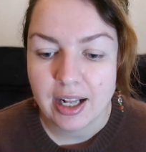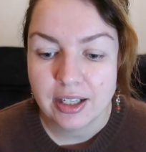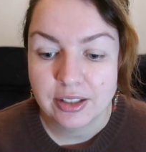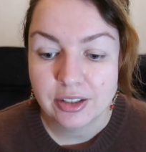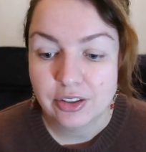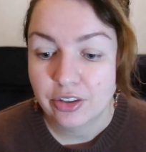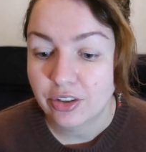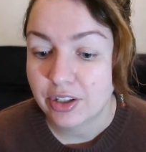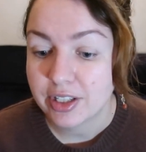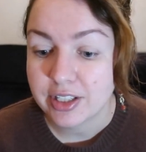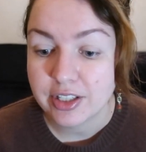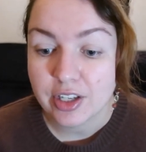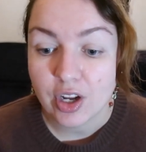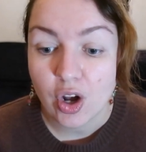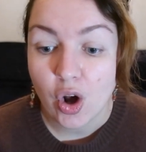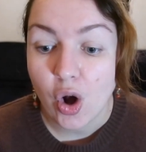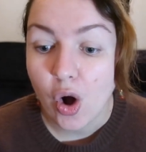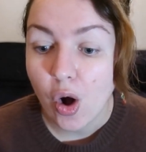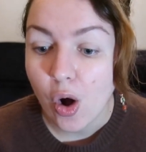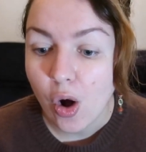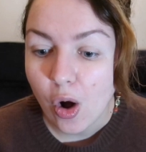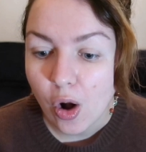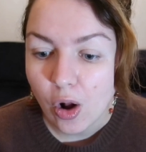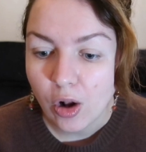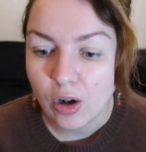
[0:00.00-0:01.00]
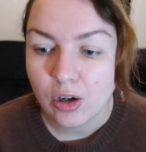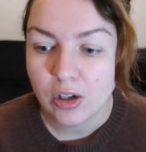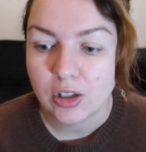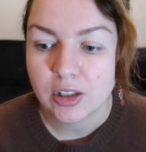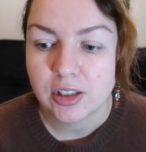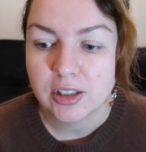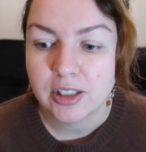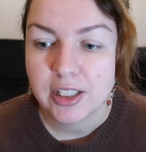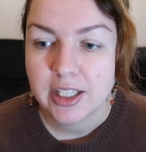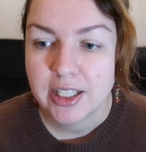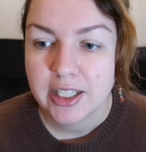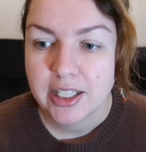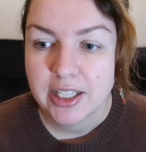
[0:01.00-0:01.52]
There is a
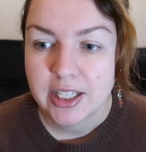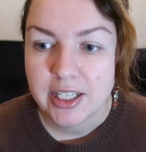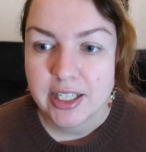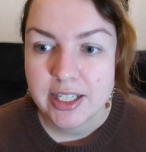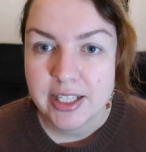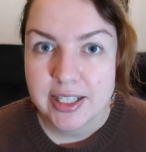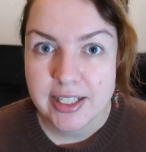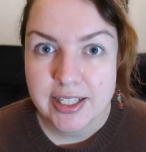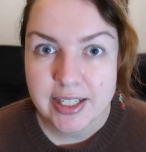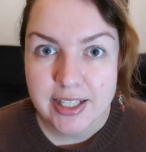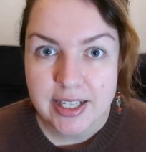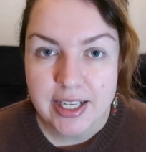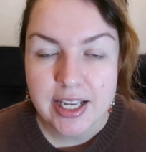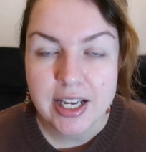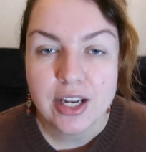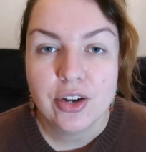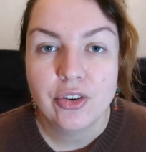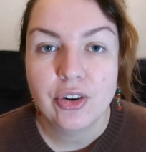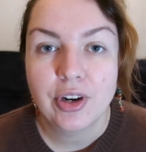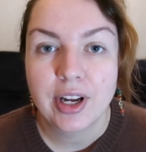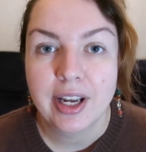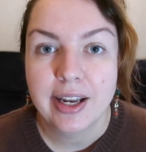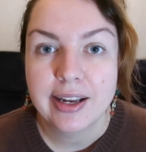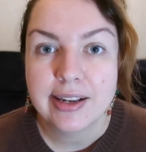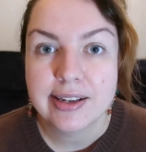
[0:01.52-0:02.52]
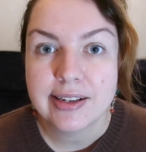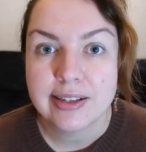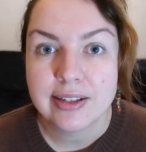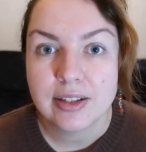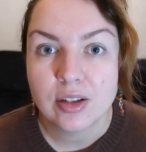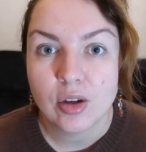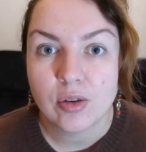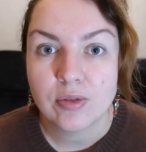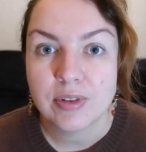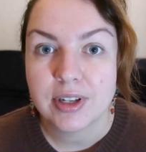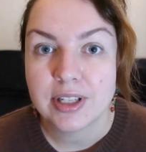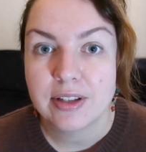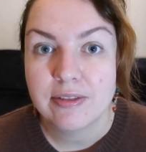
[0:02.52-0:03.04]
whole series
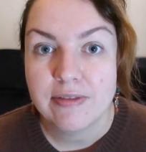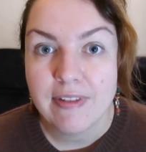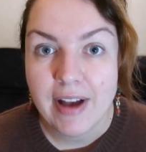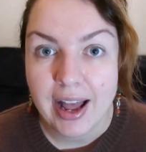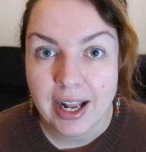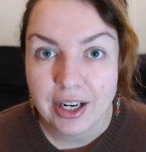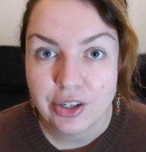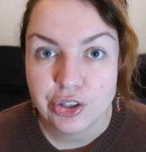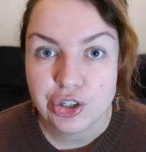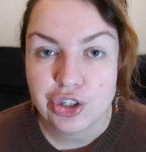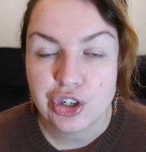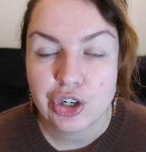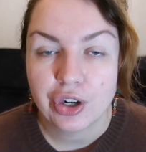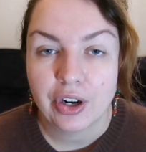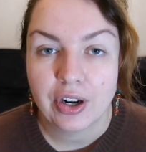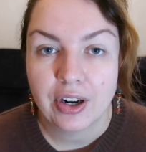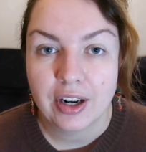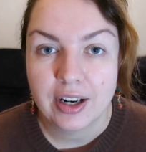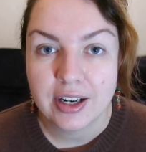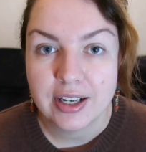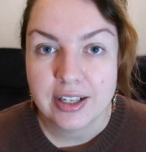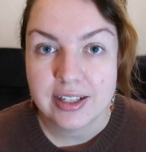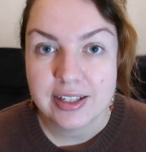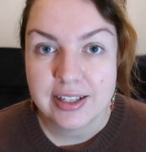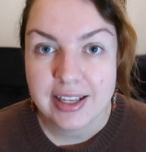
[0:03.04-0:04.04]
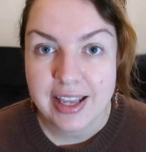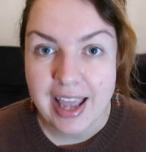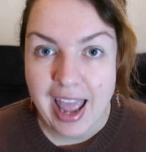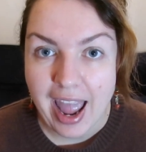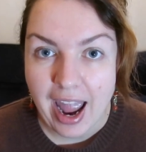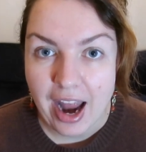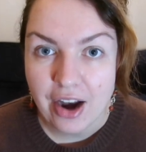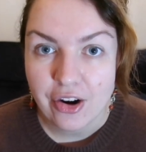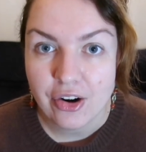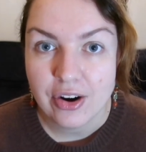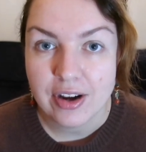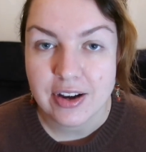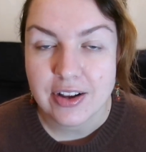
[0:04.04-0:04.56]
of adventures,
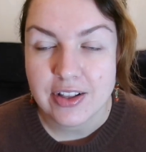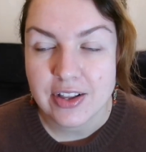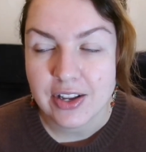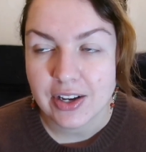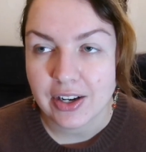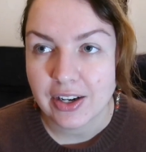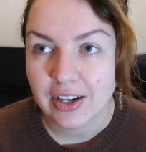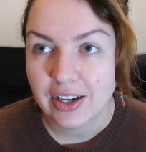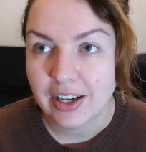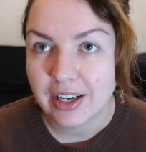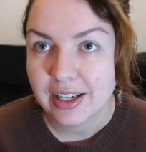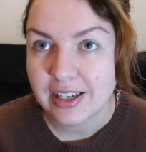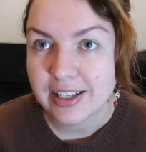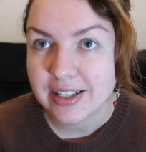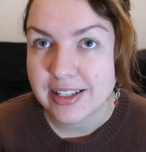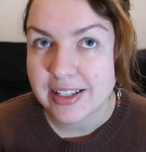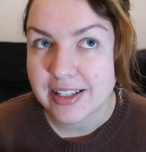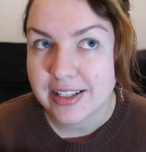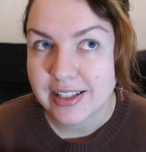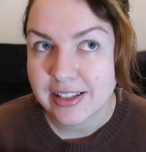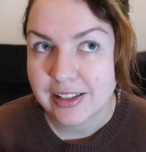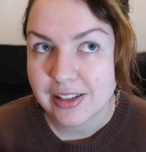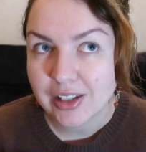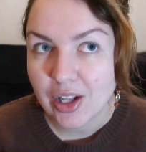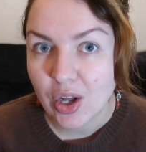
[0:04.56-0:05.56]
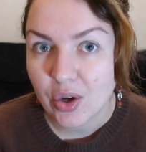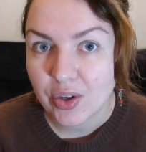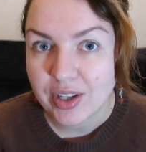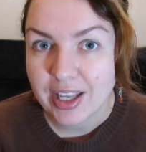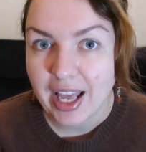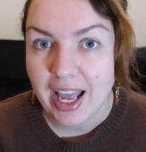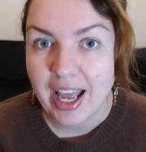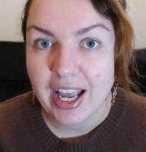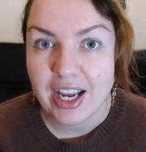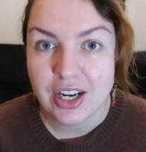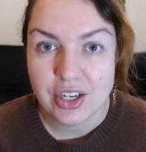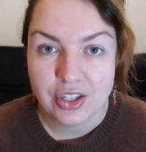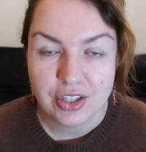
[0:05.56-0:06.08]
characters,
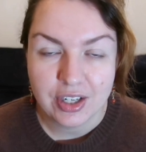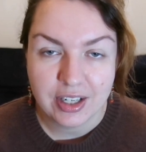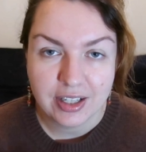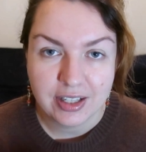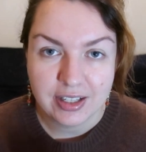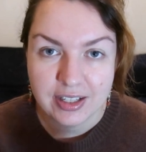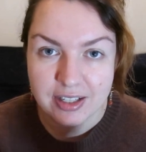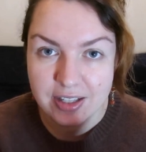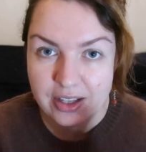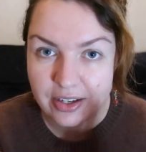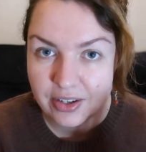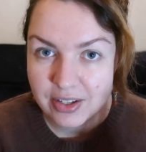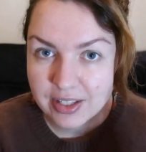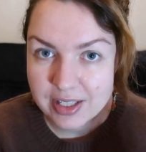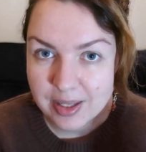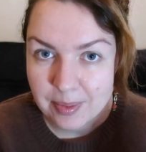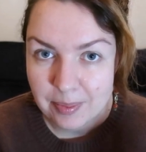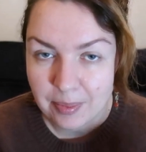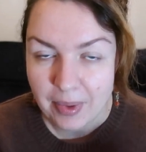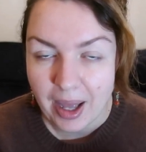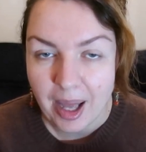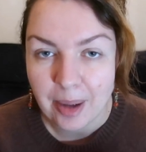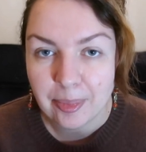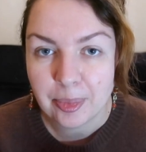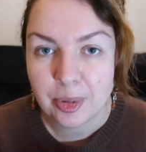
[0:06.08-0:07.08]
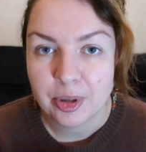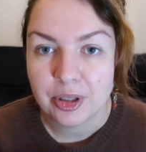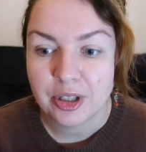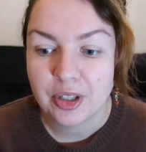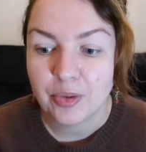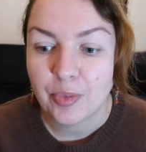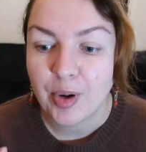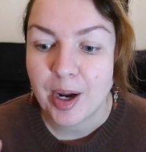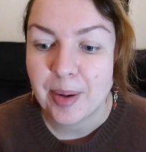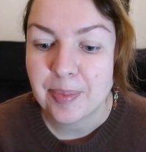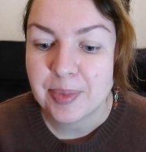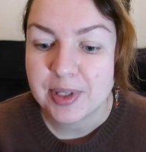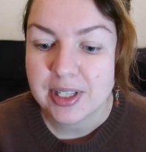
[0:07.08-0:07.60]
locations. There is a map on the
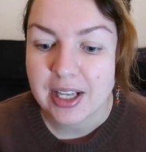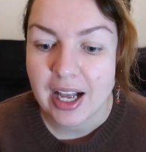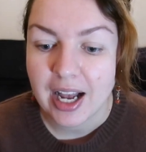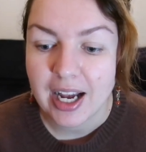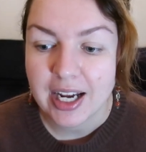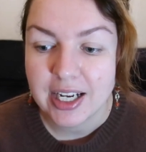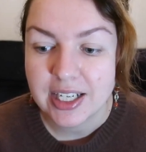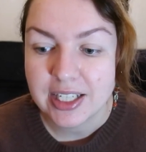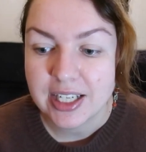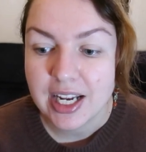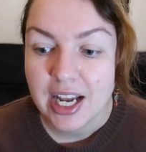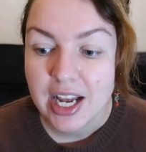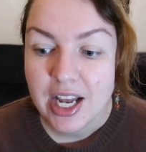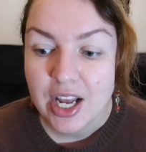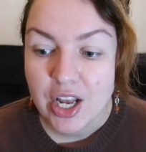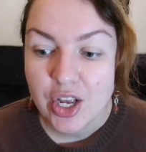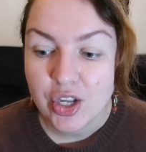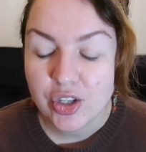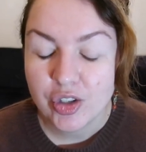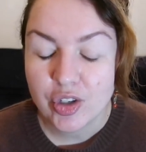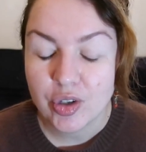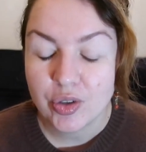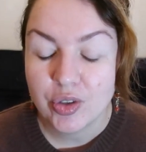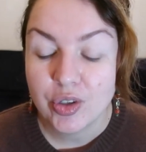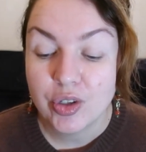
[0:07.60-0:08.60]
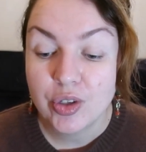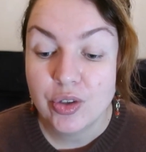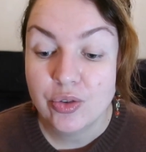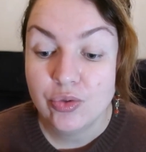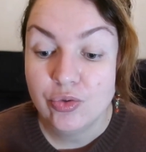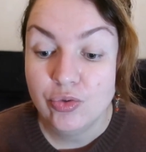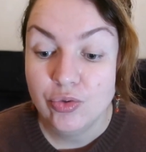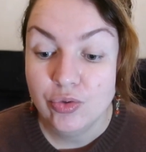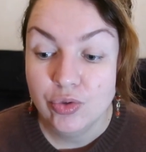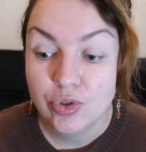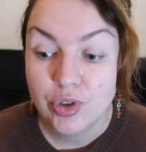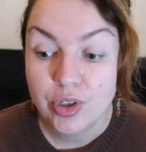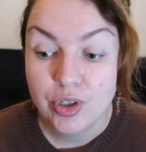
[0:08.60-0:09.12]
website, so
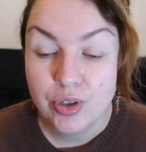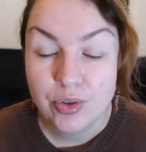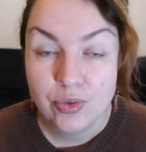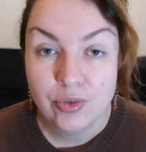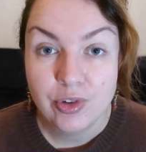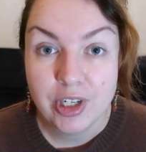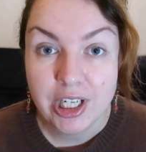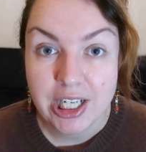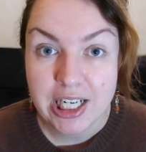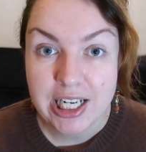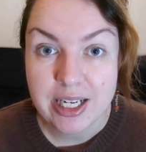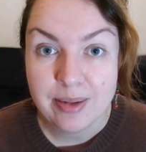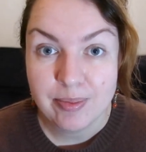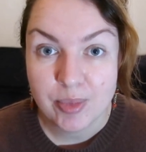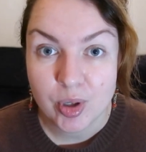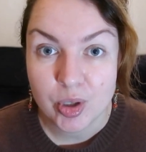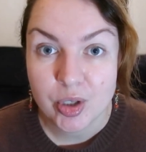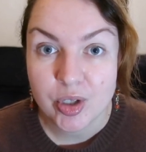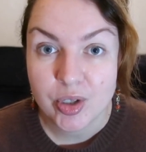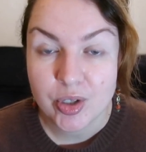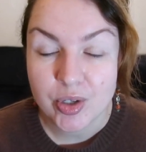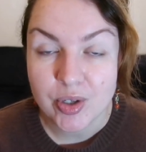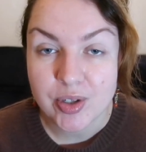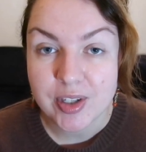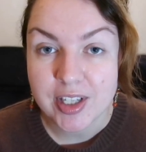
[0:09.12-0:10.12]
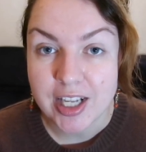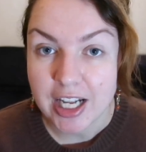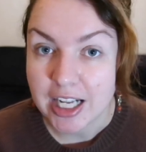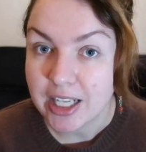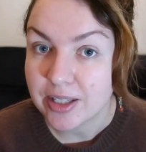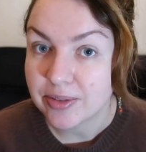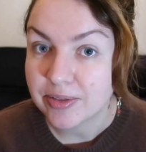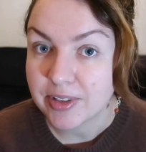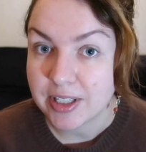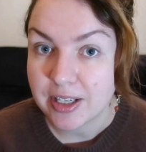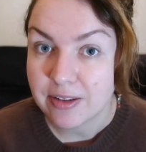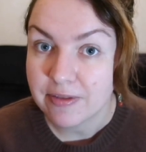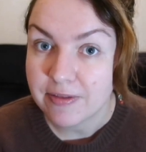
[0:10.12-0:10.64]
you do really immerse
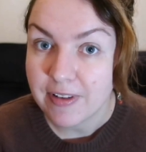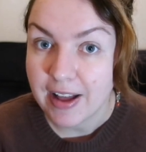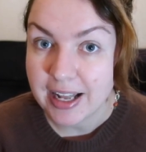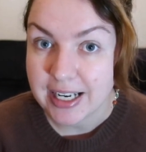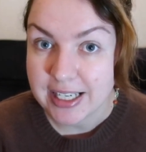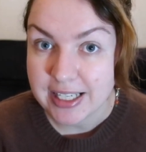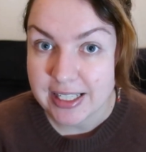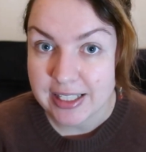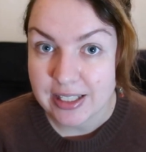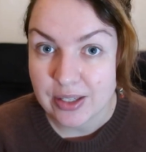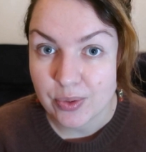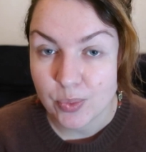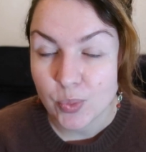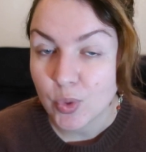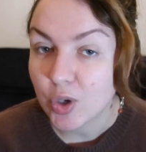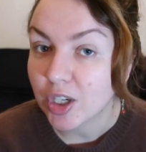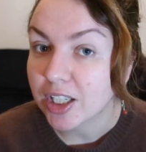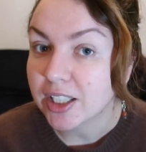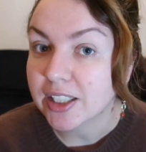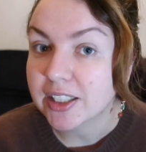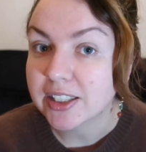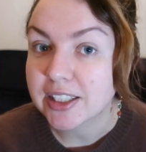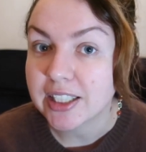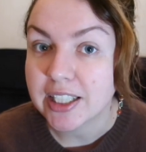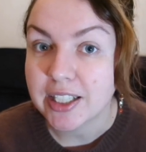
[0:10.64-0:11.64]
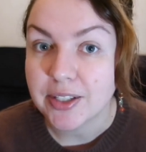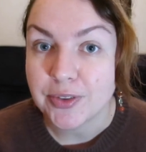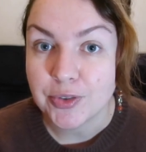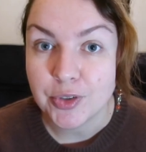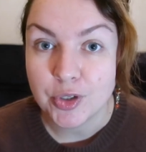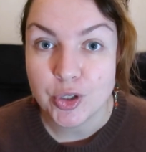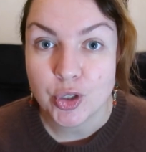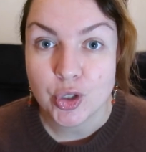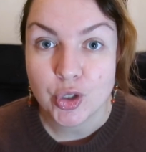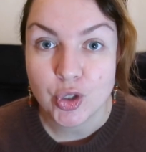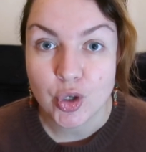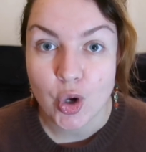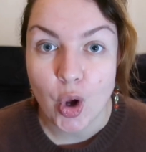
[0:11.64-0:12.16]
yourself in a fantasy world if
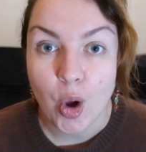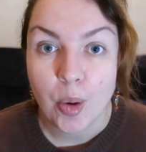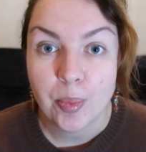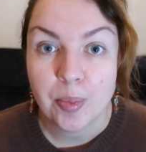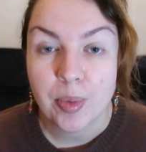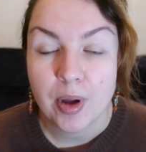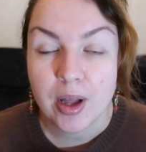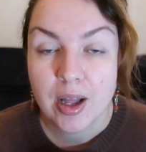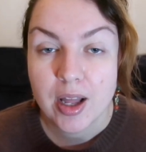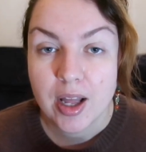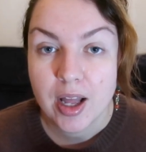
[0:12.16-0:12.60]
you shop